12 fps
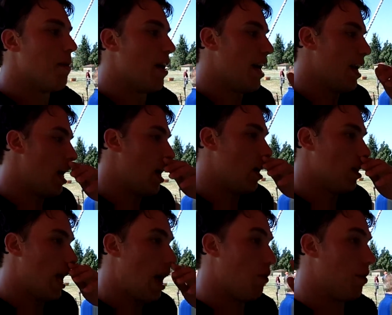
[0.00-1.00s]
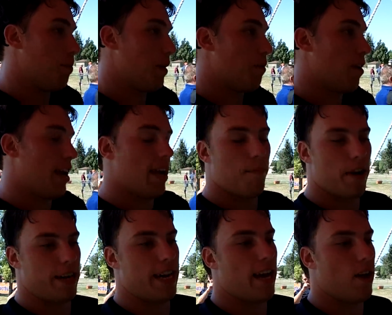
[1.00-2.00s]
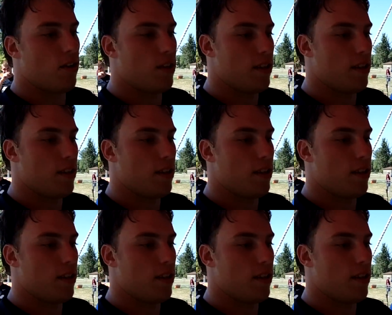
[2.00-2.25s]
But I wouldn't be where I am right now